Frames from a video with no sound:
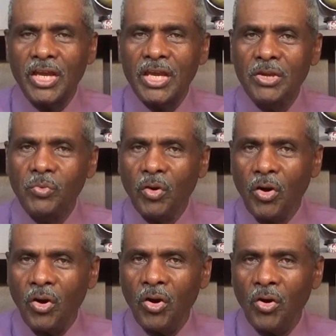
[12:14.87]
He
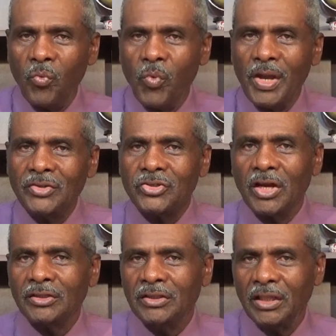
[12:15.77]
will always
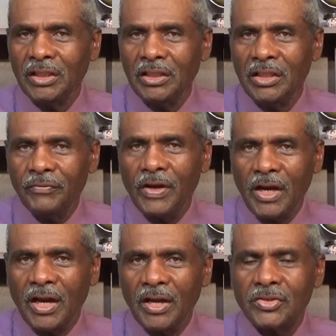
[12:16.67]
deliver
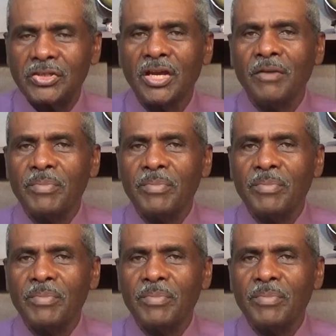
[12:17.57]
us